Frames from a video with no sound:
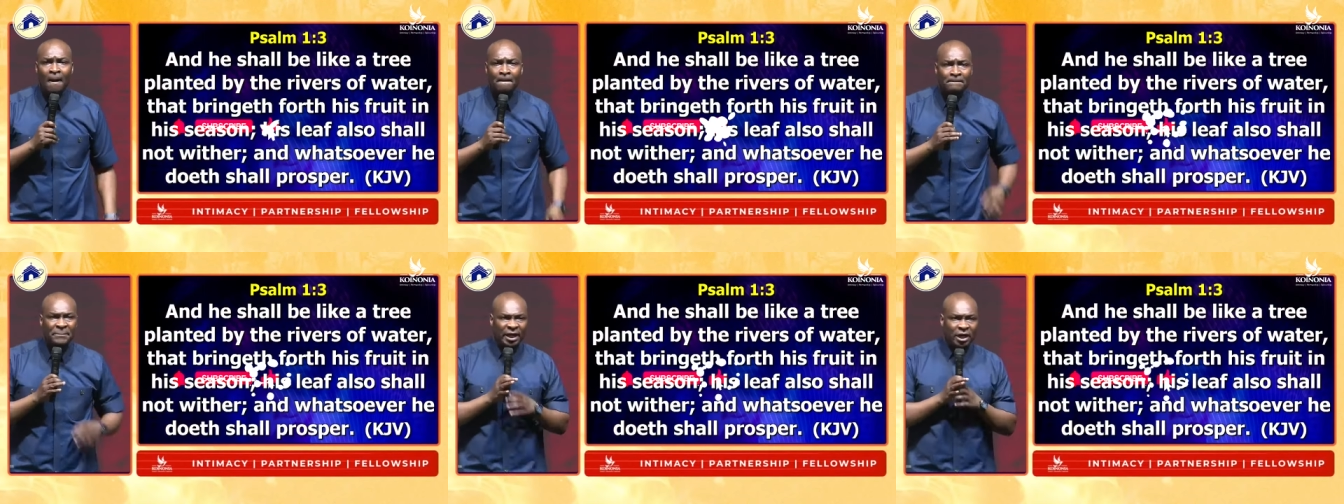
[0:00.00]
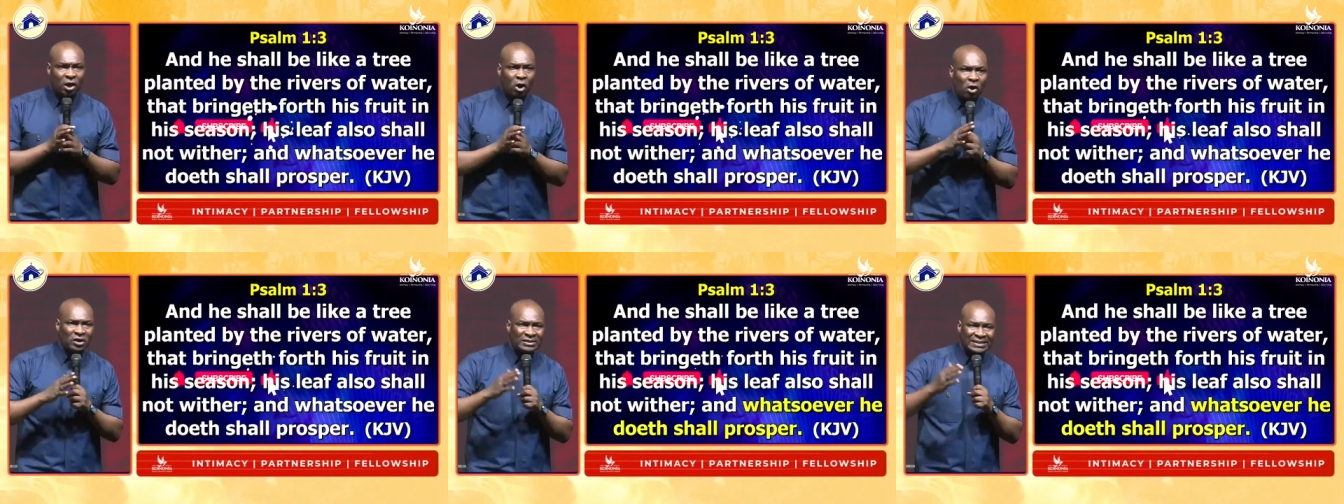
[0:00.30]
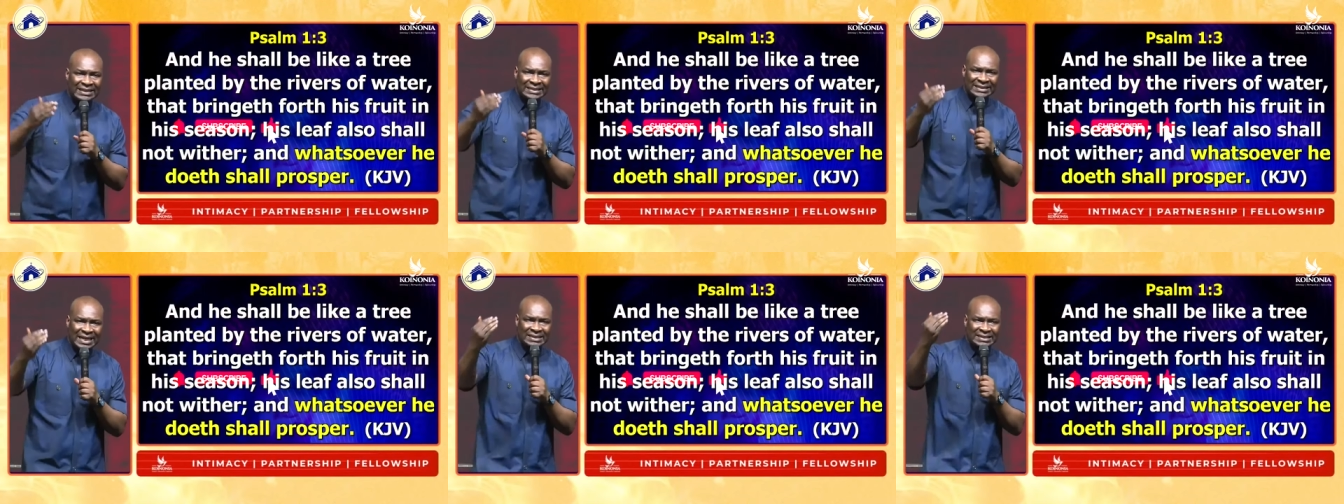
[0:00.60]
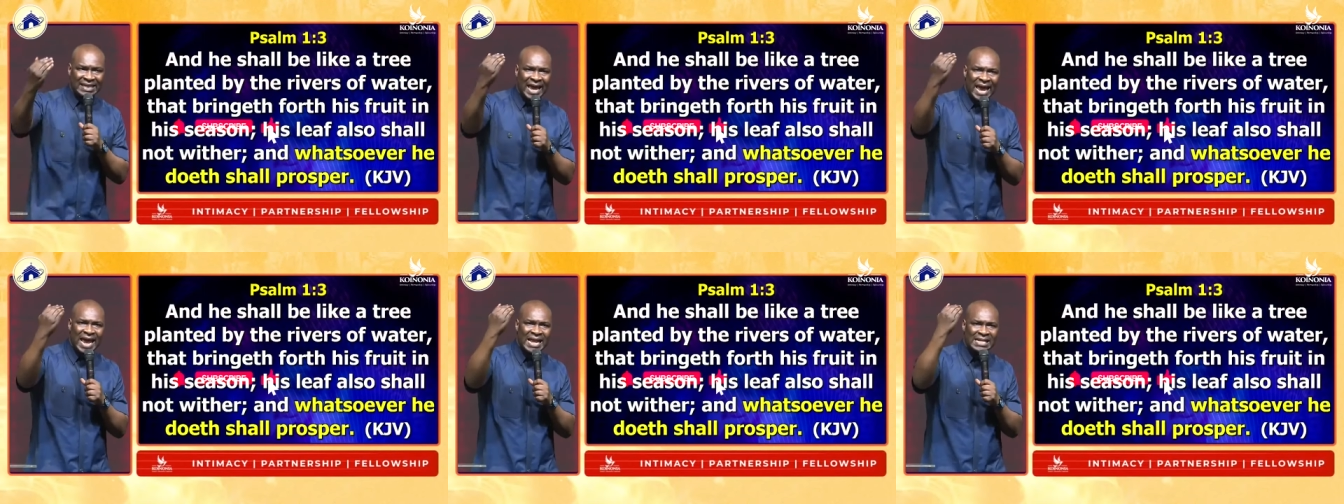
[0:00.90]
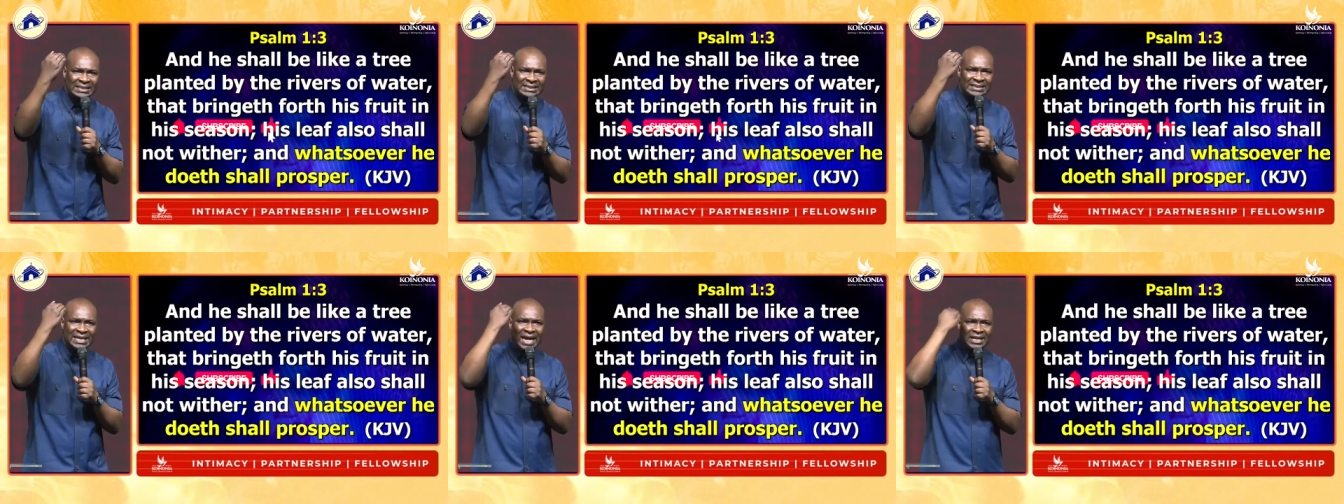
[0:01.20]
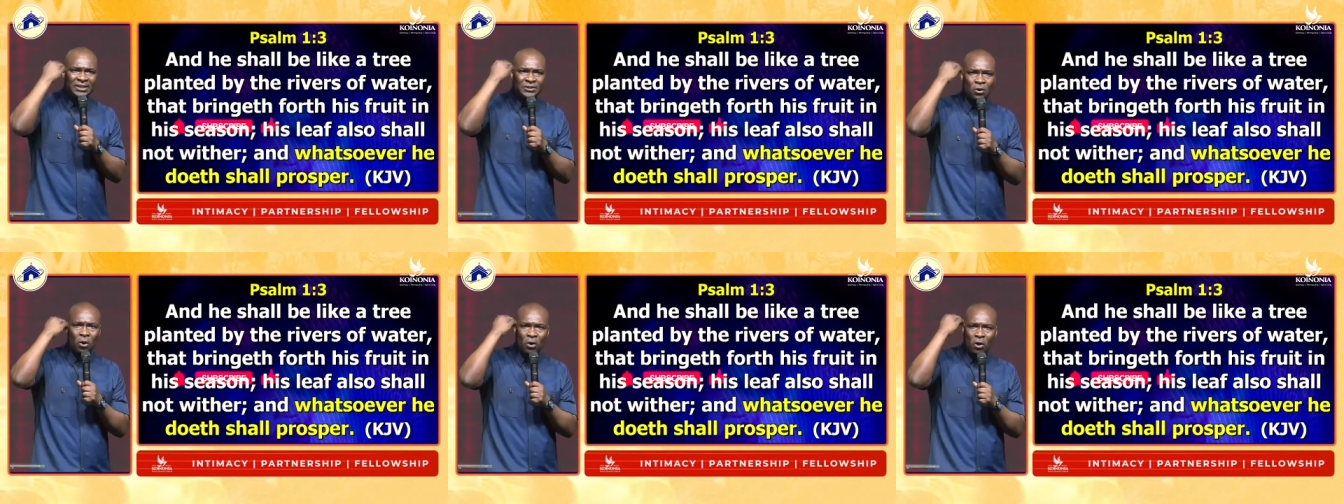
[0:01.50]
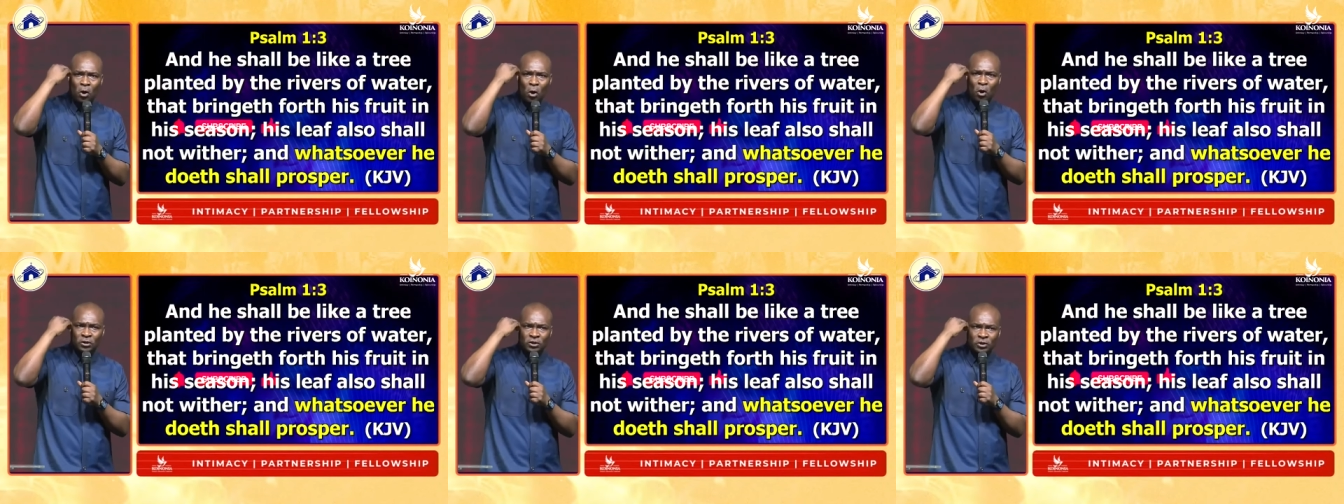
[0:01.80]
because it has entered your
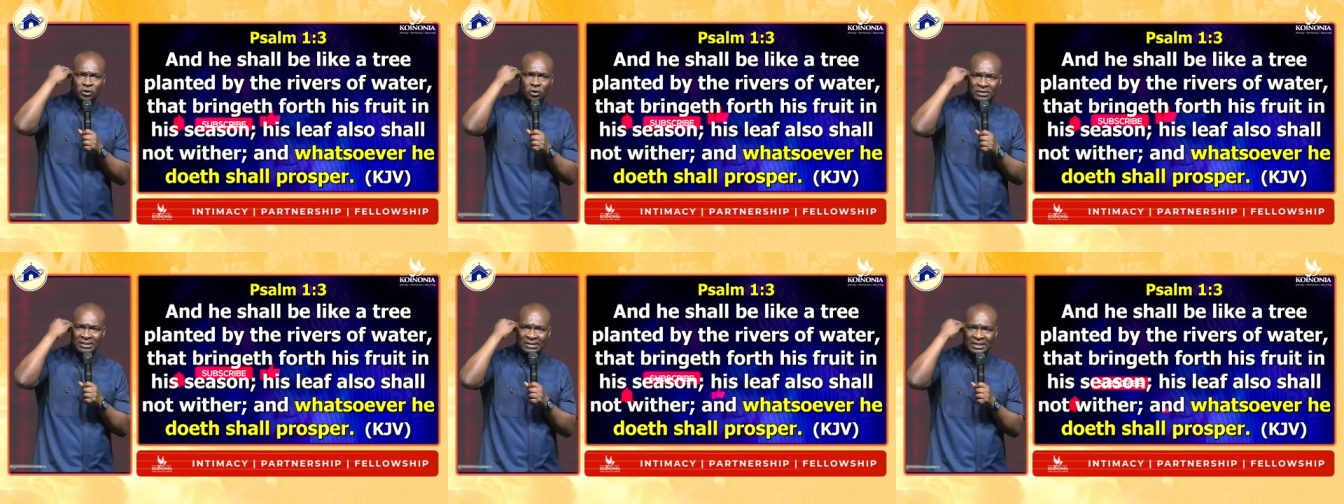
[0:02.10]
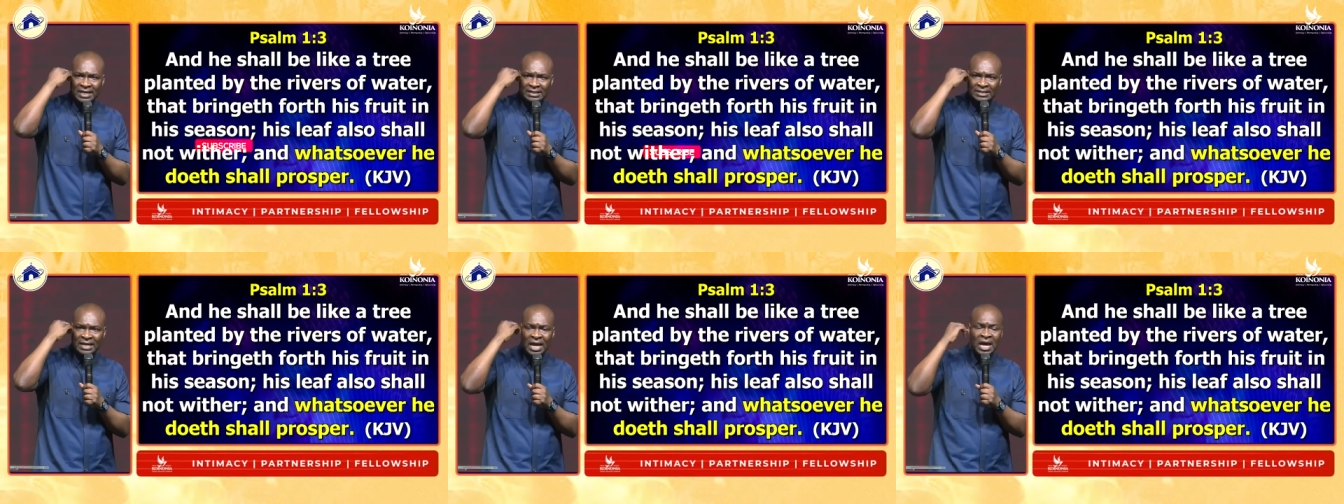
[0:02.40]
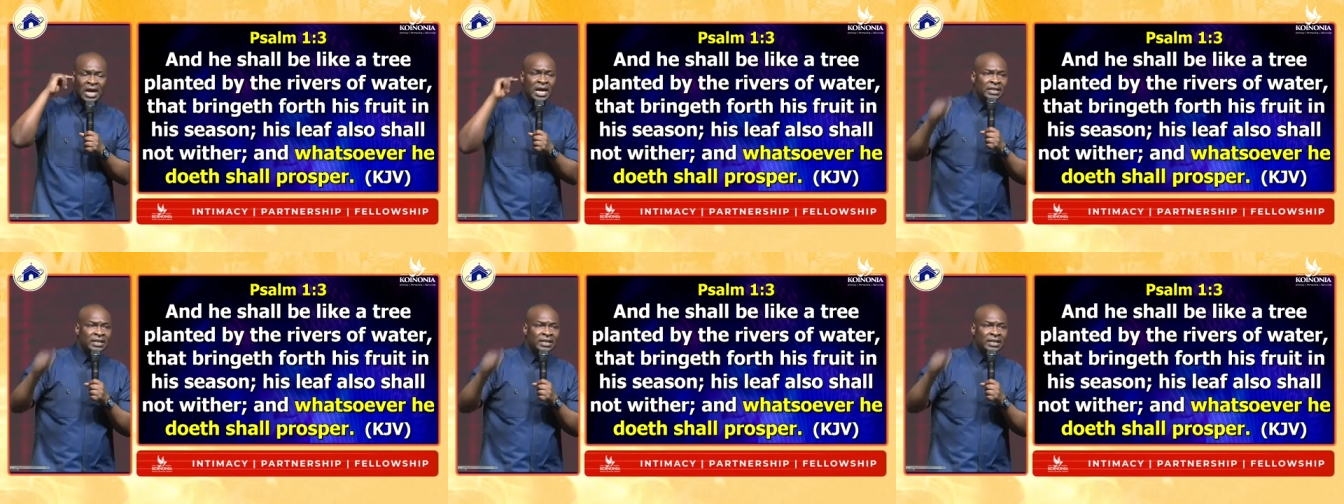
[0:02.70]
consciousness.